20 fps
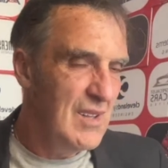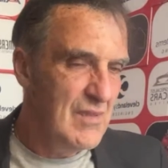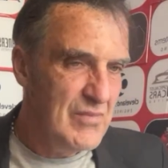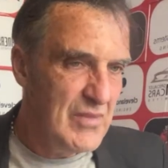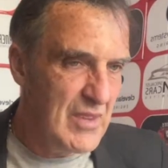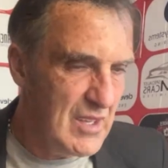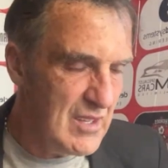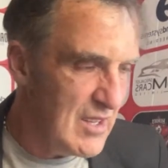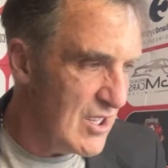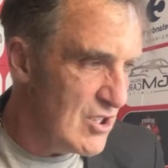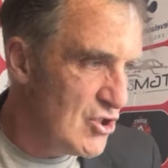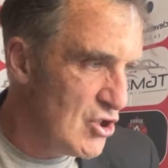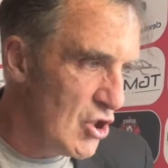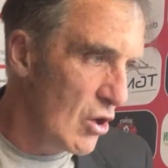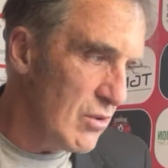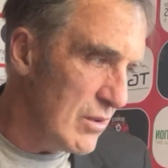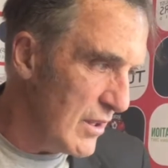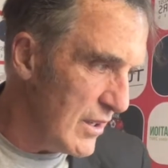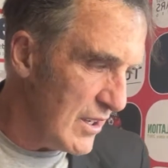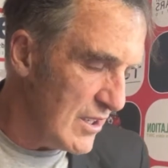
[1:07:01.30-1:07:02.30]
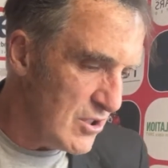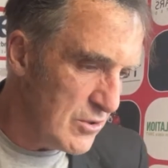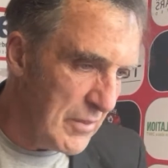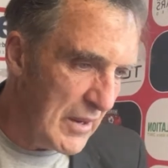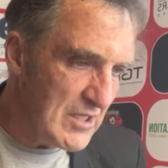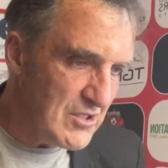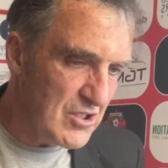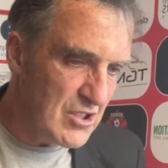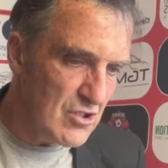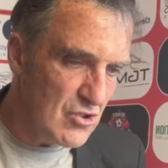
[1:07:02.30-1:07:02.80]
the junk that gets
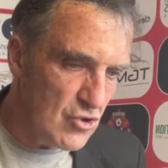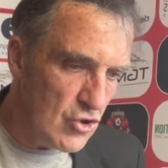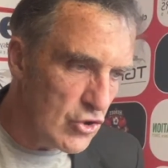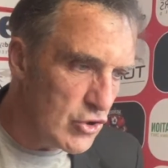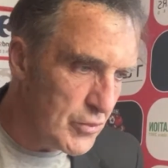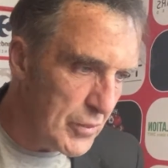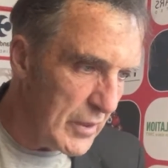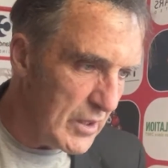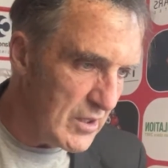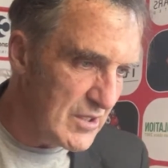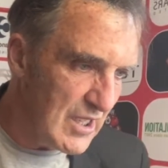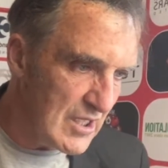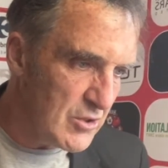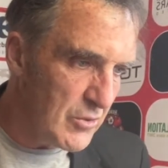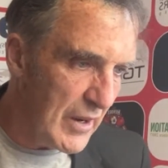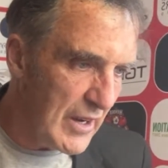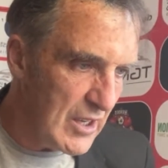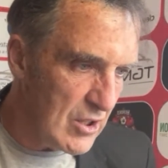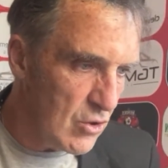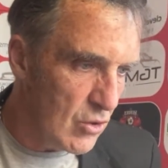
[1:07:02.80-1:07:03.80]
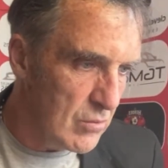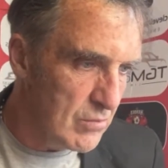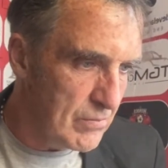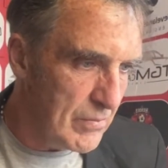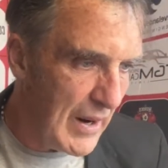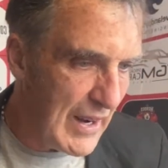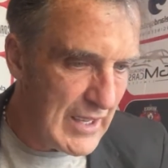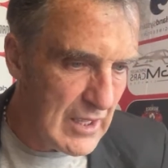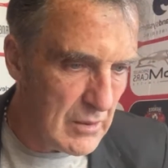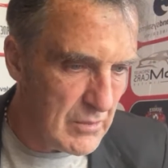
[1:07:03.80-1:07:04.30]
mentioned in newspapers, that's why I don't
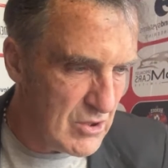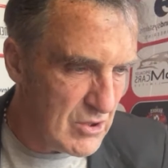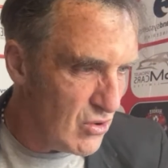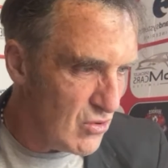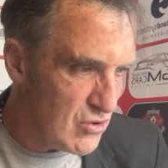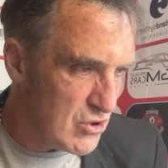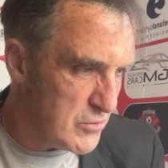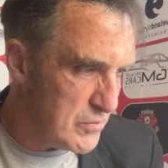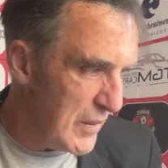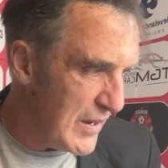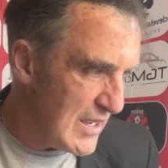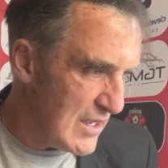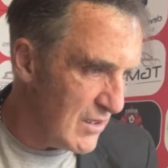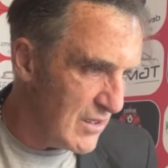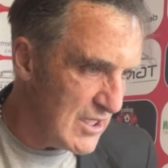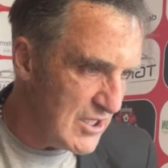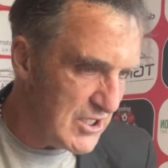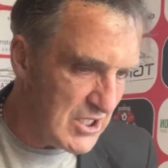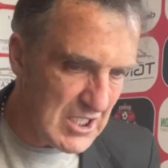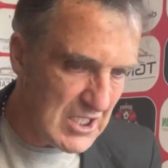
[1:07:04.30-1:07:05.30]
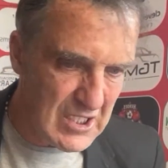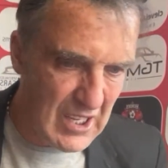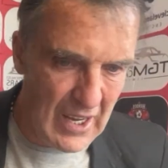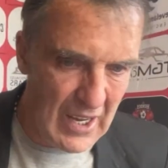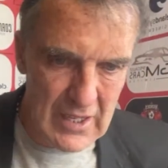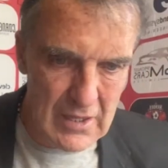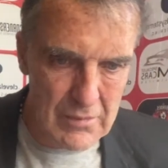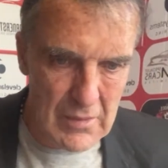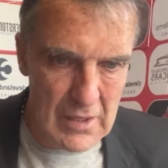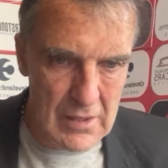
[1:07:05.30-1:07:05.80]
buy them. It's all speculation,
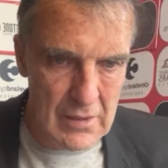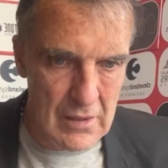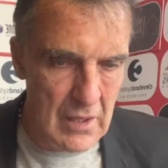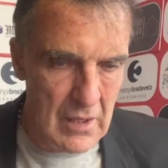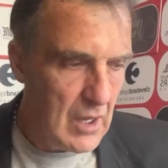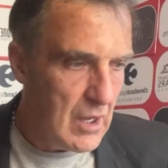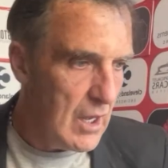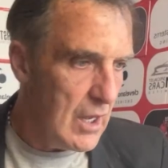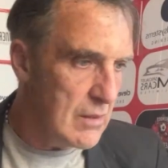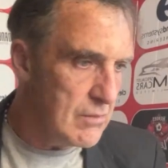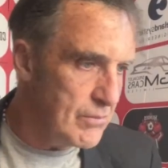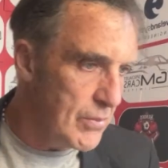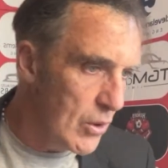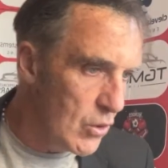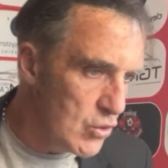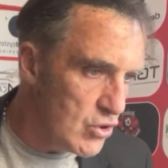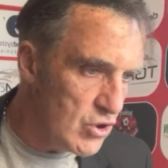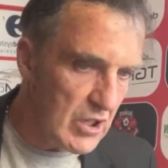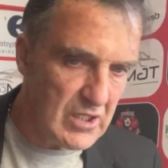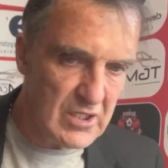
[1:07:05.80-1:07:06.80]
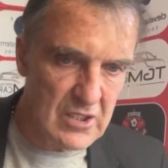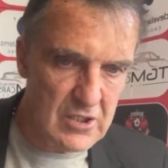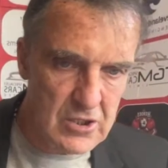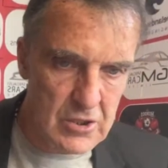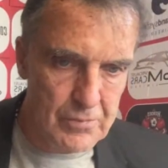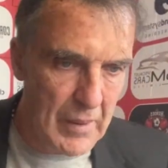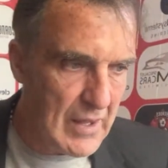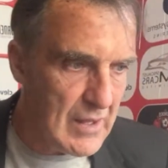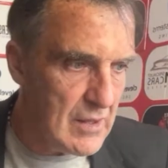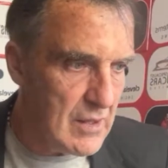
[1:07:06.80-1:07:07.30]
hype and bullshit and
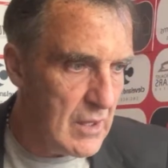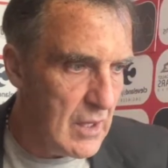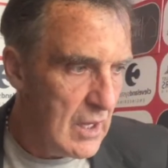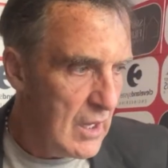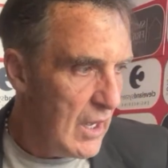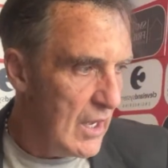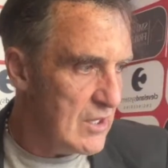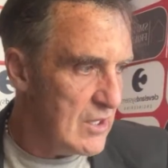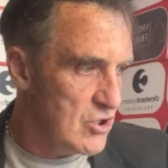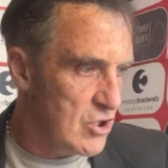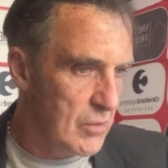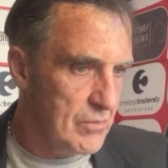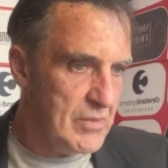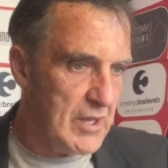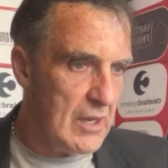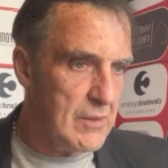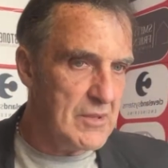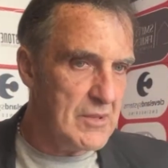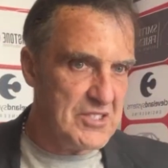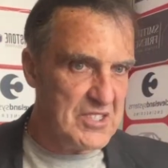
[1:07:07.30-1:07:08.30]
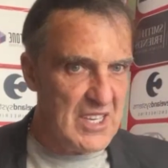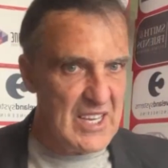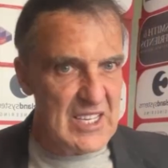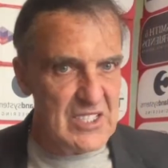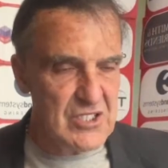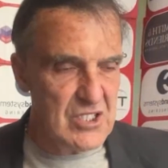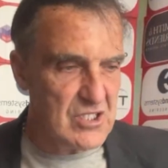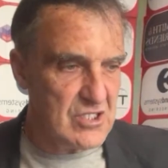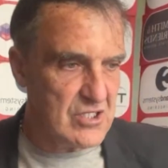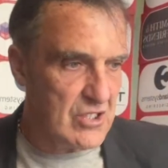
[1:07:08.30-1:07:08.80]
spin, and sometimes it's the
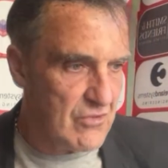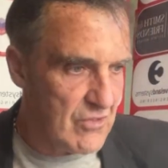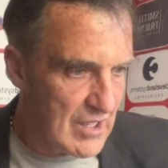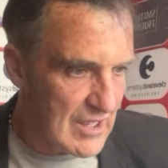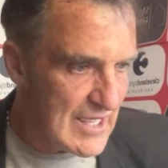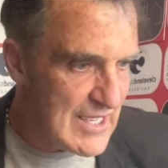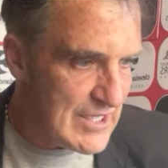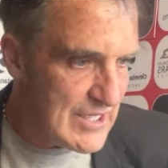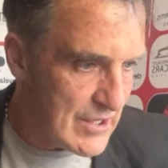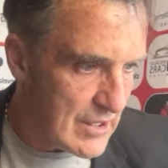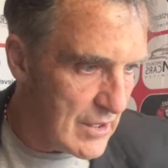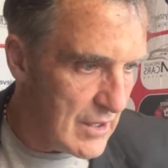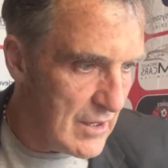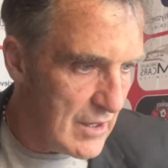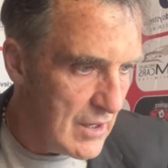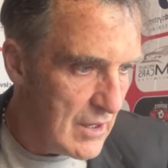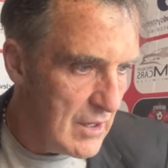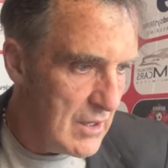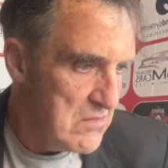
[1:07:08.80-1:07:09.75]
agents that release it.